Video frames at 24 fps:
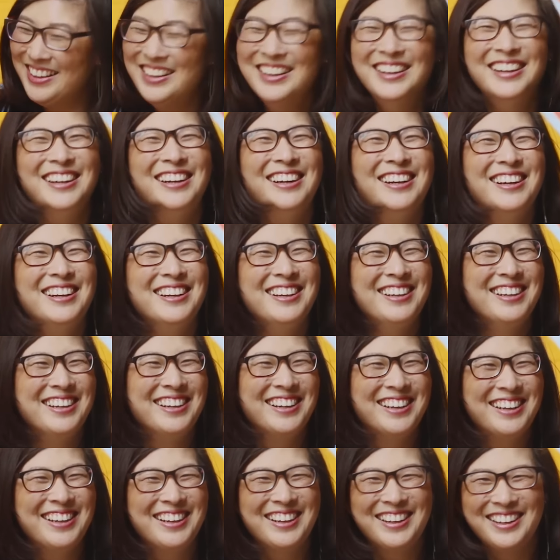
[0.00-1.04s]

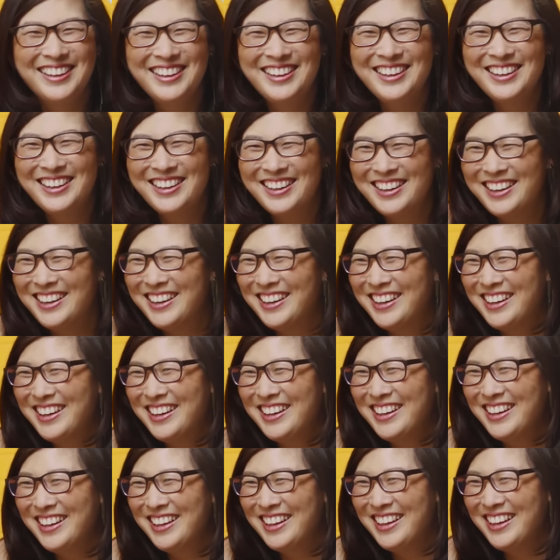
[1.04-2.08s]

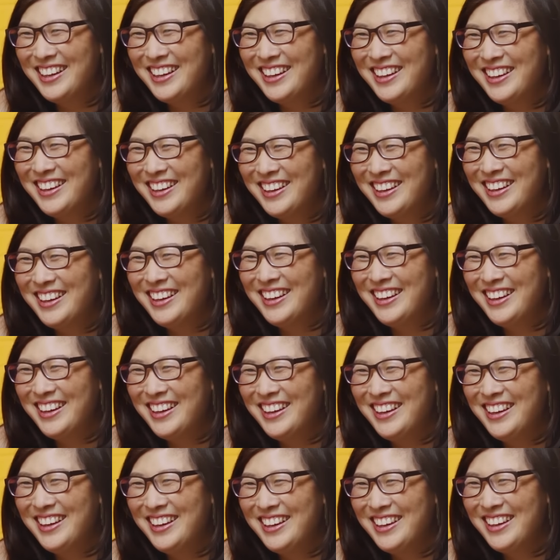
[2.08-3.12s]

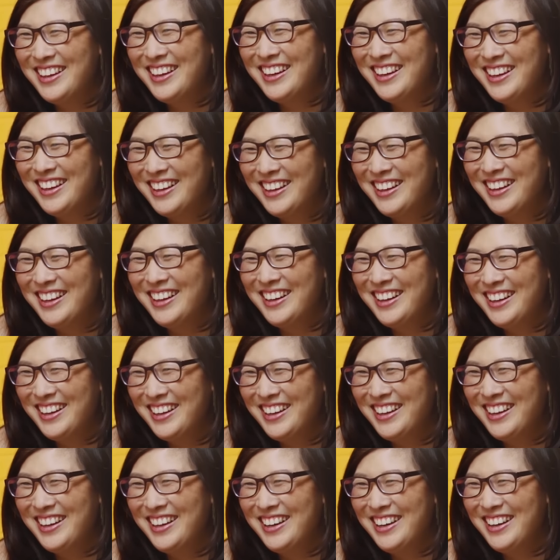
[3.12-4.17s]

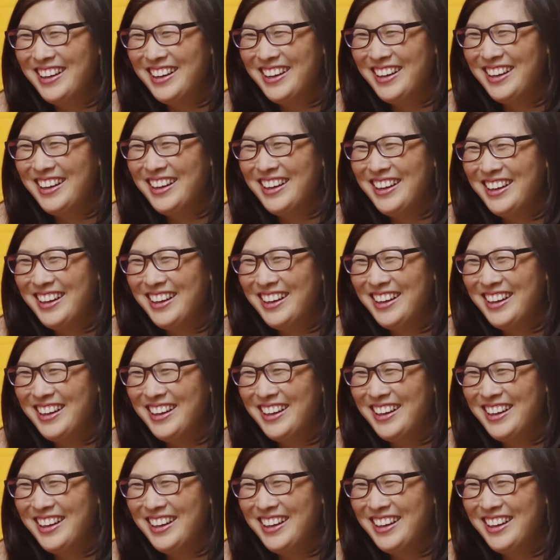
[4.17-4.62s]
[no speech]